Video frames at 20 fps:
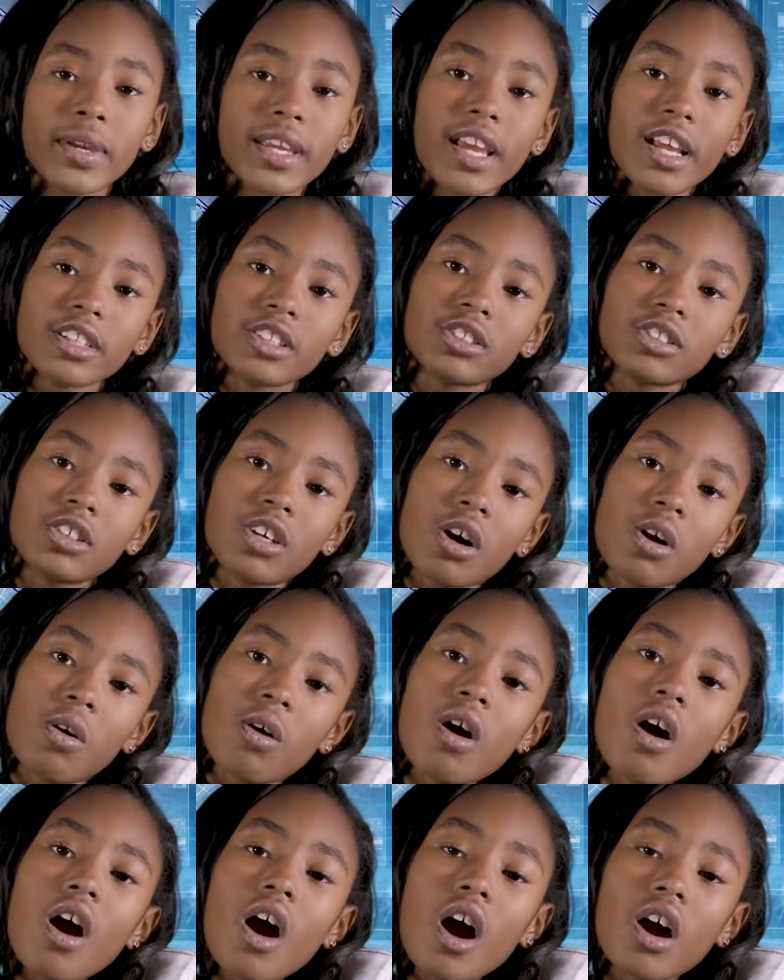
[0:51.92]
We get to
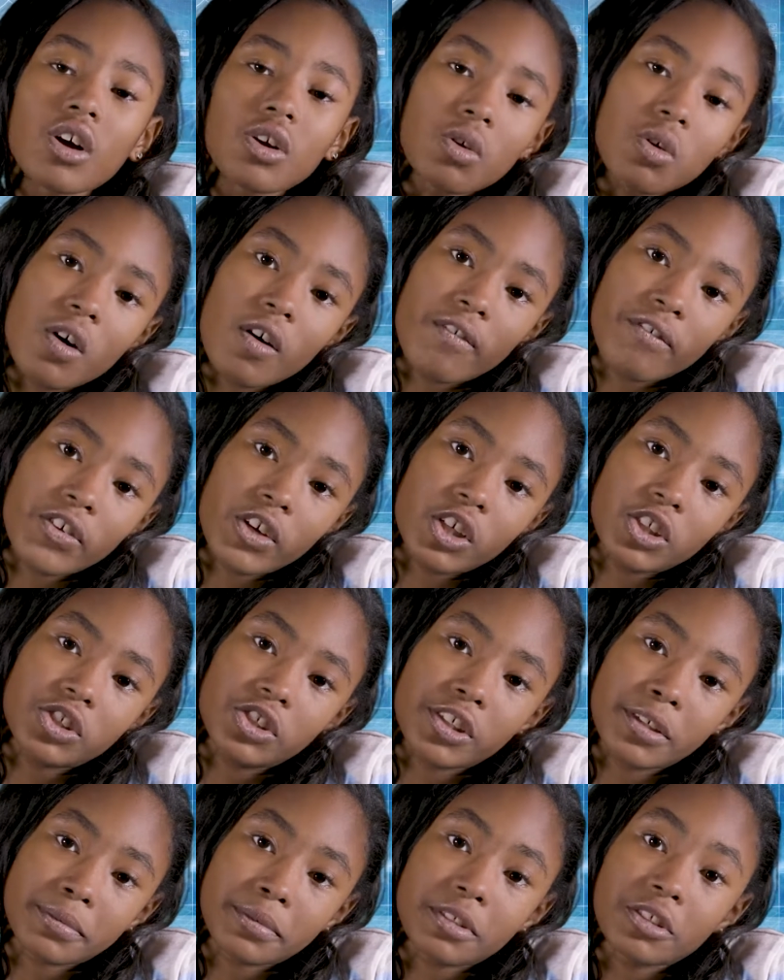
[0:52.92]
go on cool field
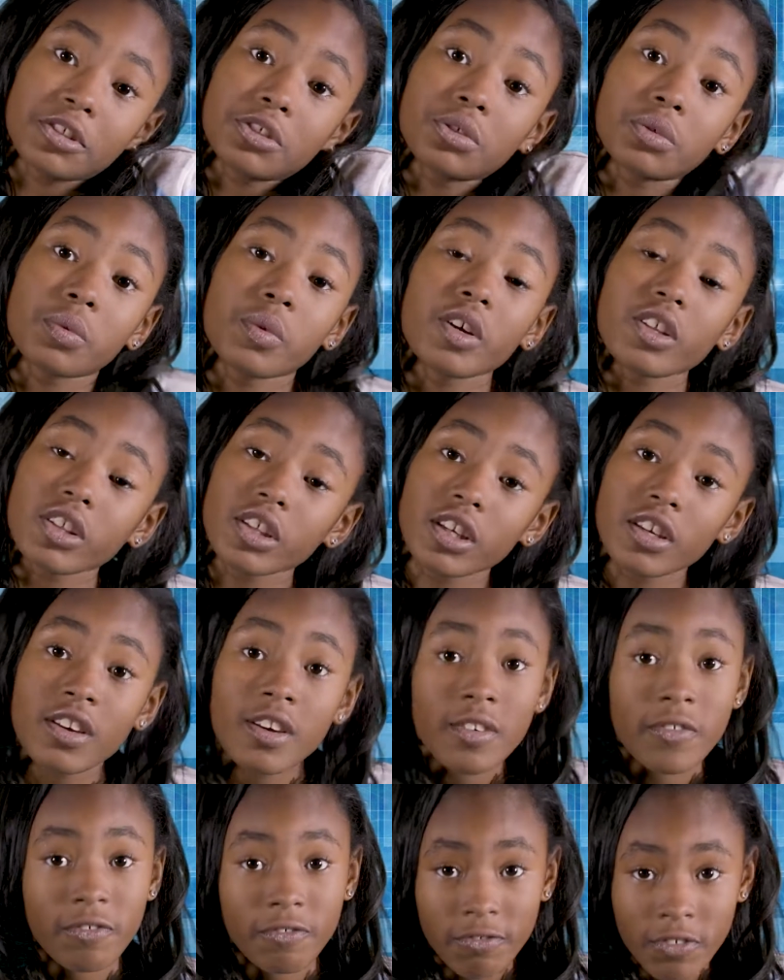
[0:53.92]
trips and do really
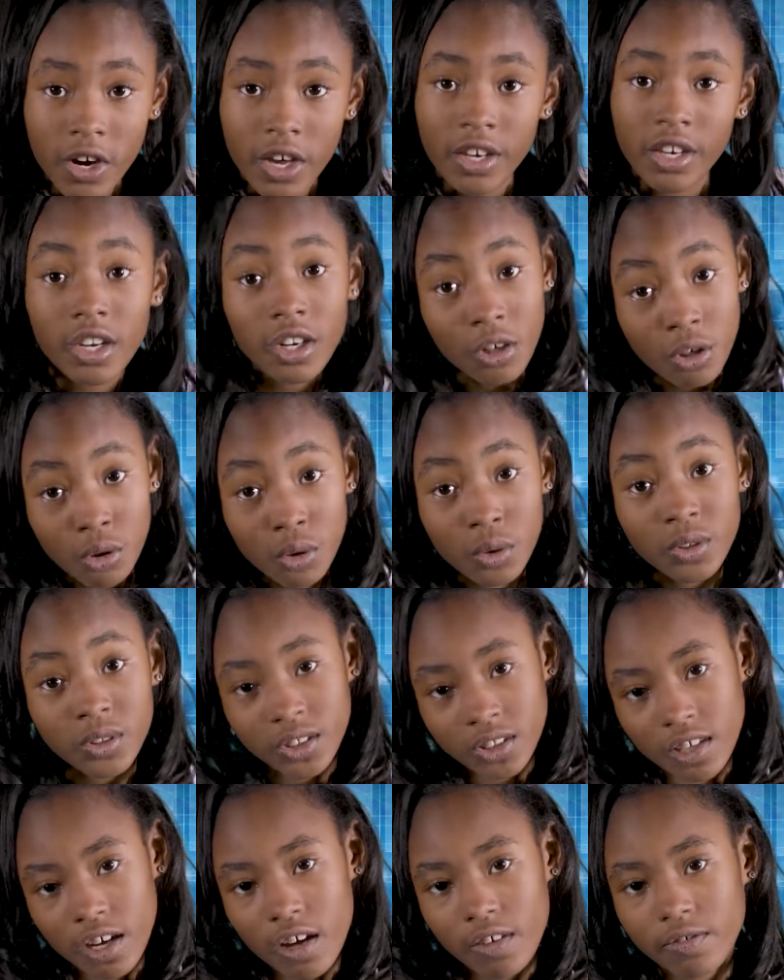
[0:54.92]
fun and cool
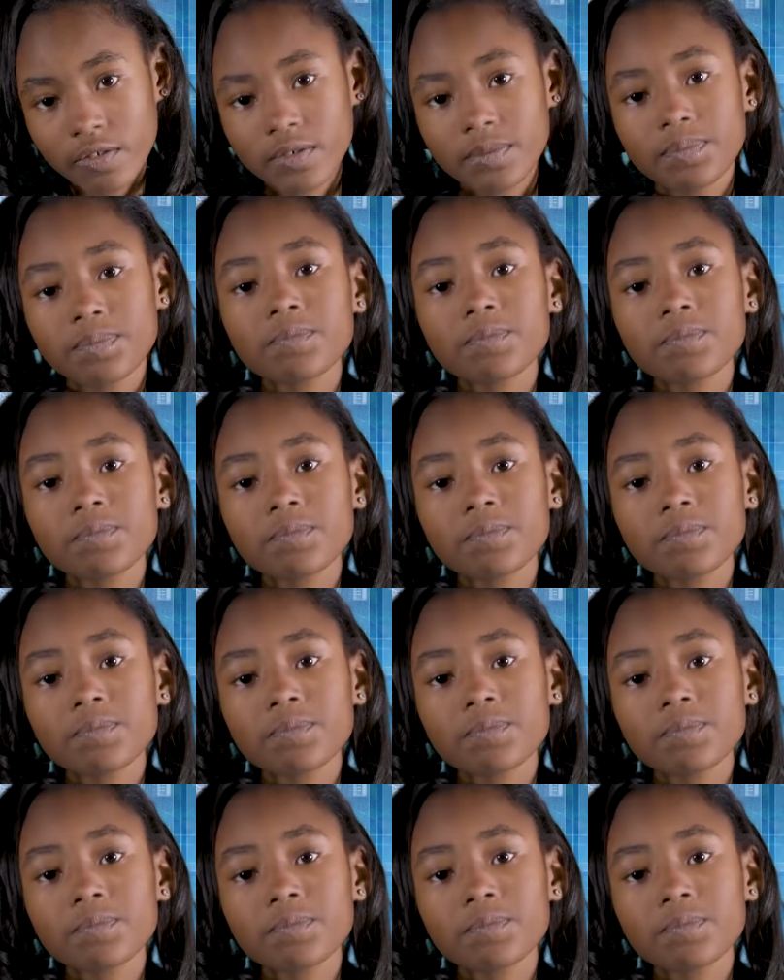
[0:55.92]
stuff.